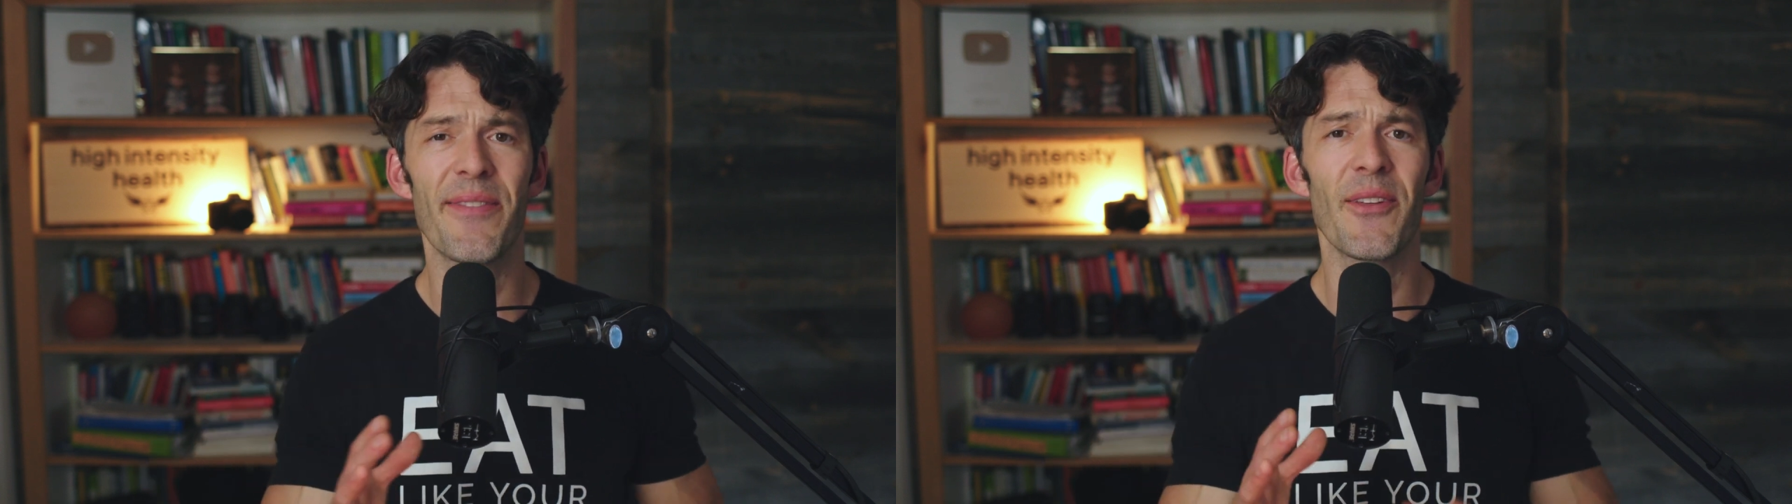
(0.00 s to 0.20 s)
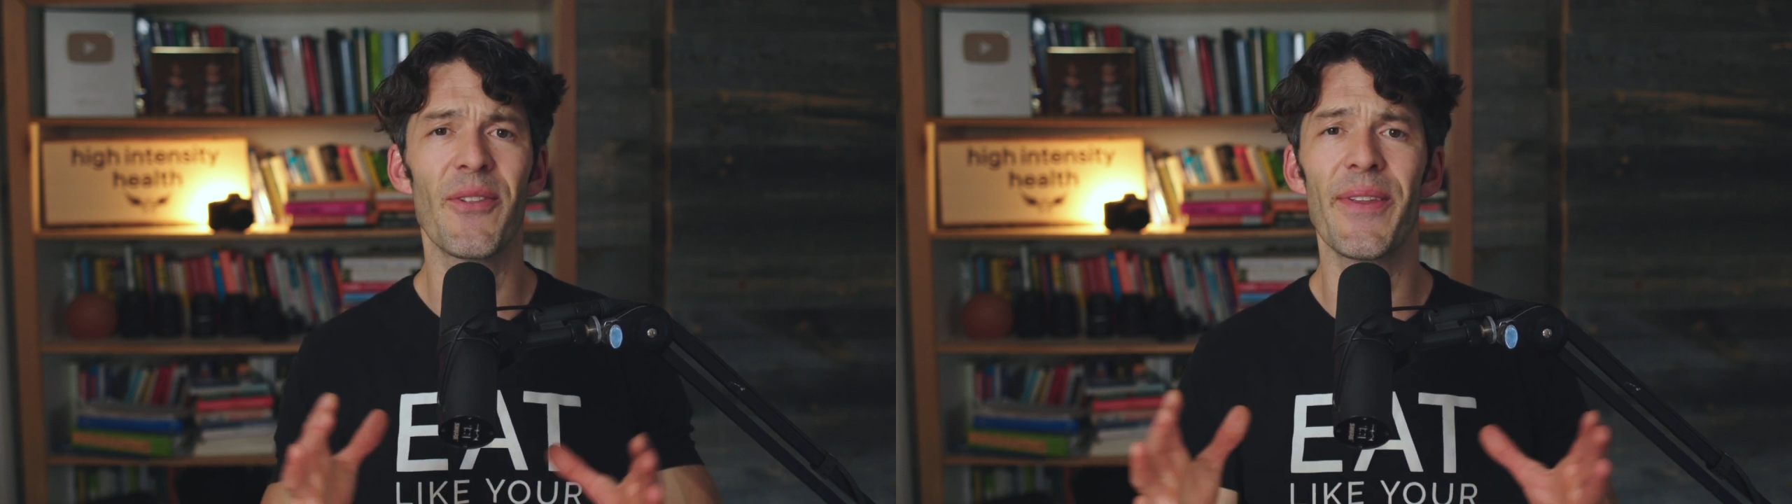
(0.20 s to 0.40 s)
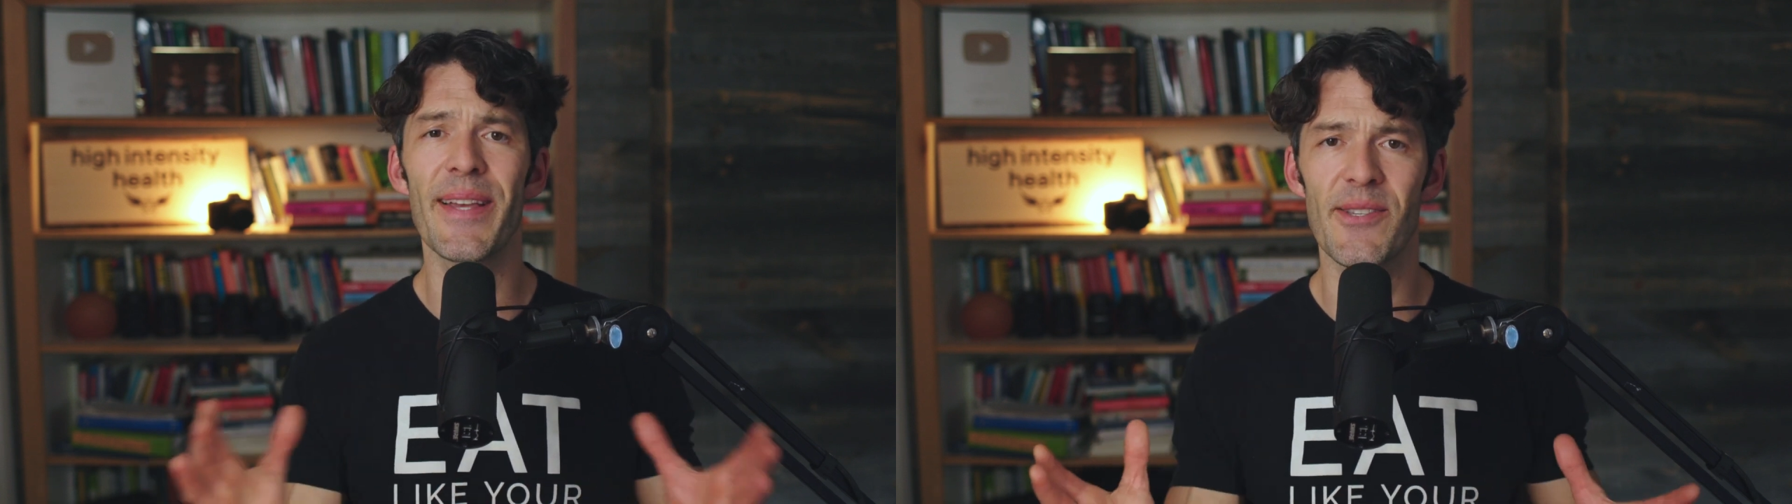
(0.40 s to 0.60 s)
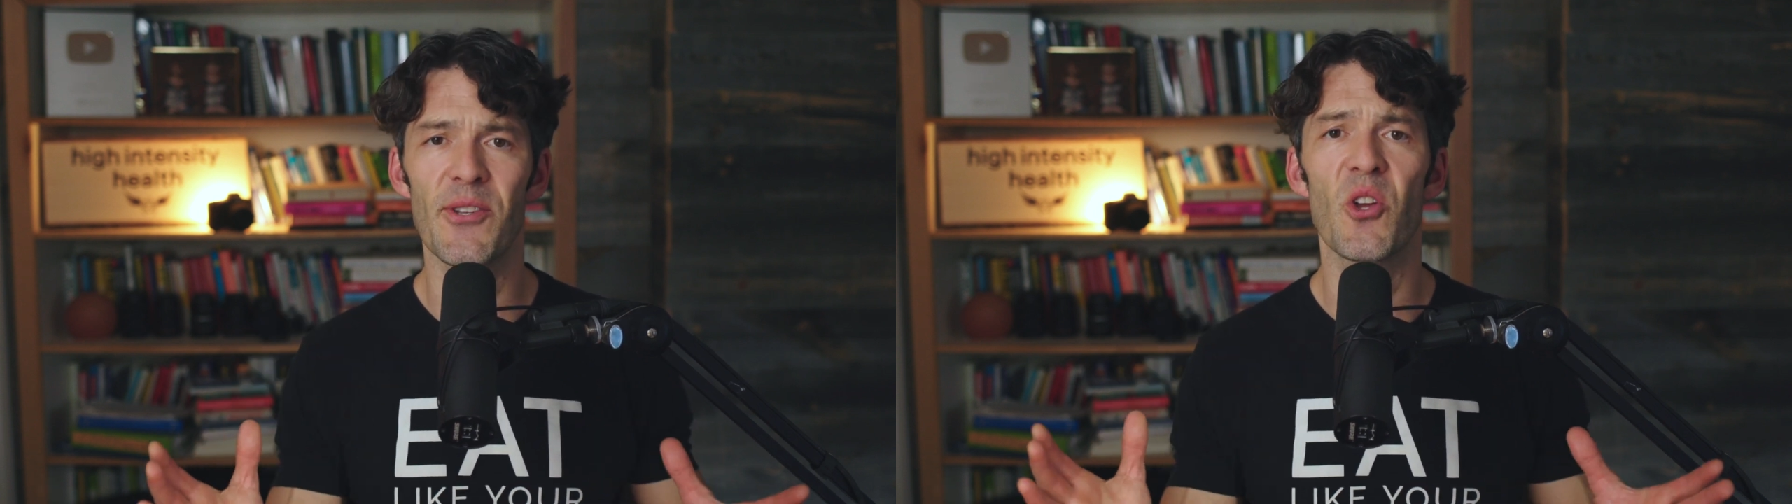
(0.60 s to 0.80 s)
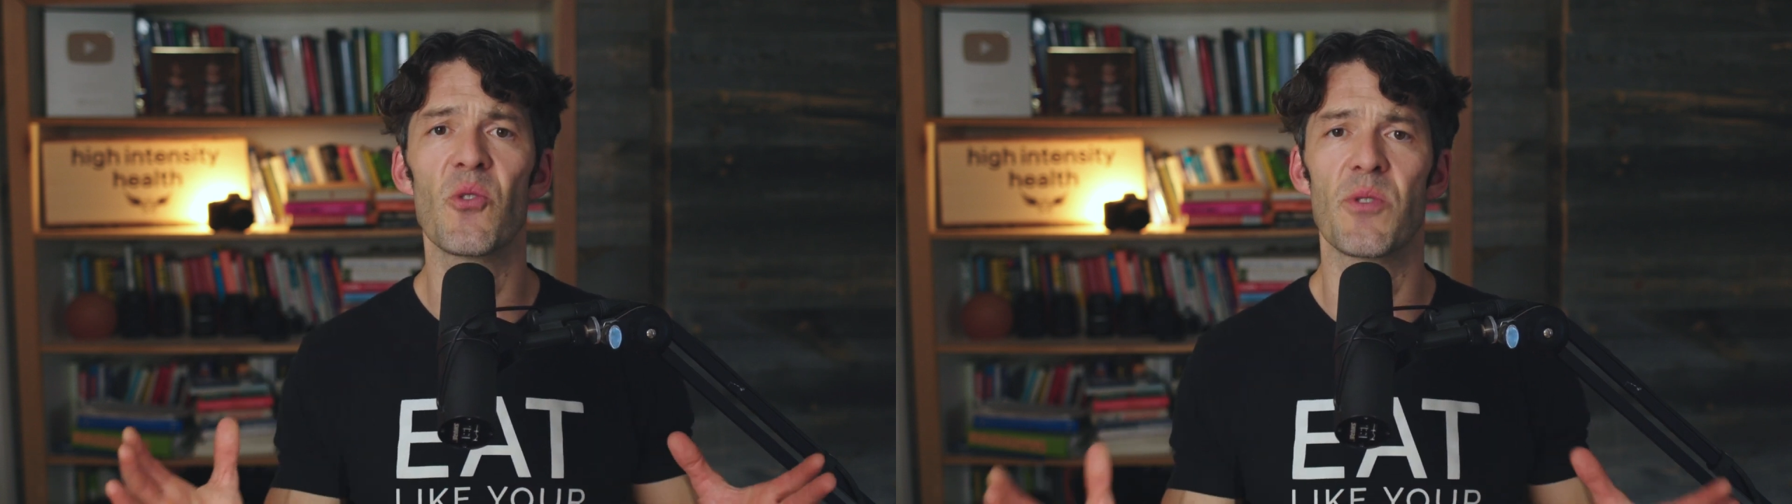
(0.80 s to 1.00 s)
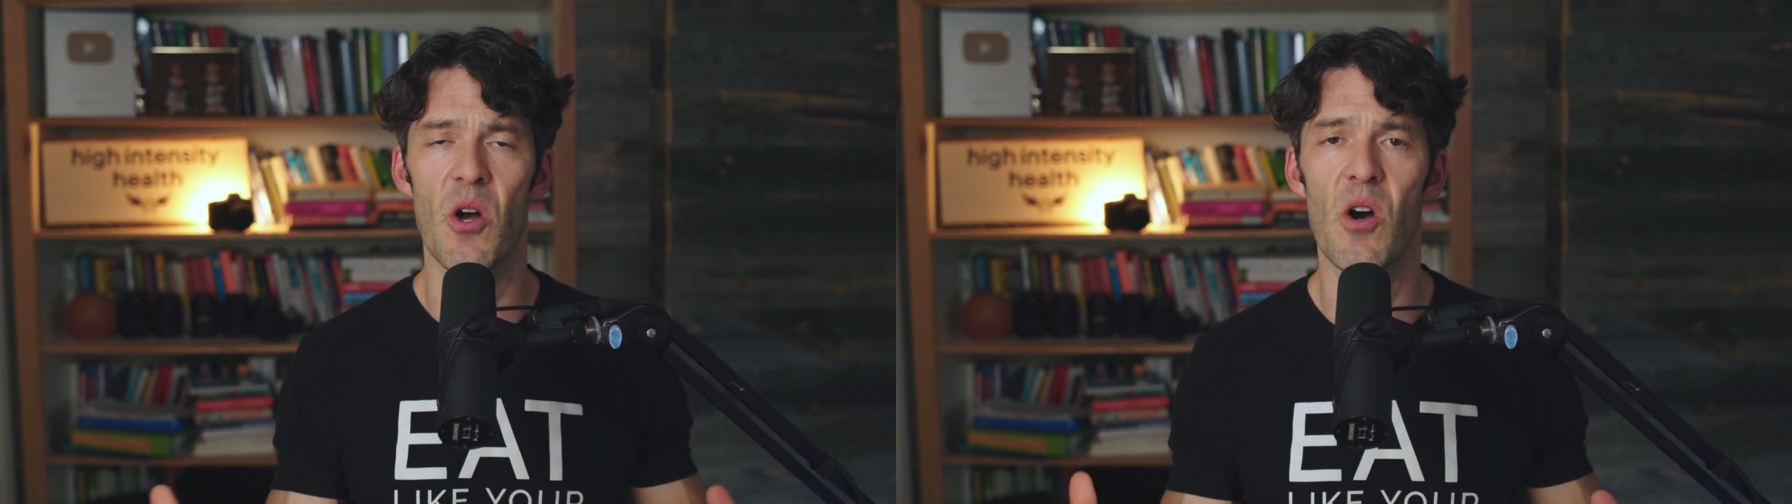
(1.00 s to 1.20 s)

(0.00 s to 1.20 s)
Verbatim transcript: The list goes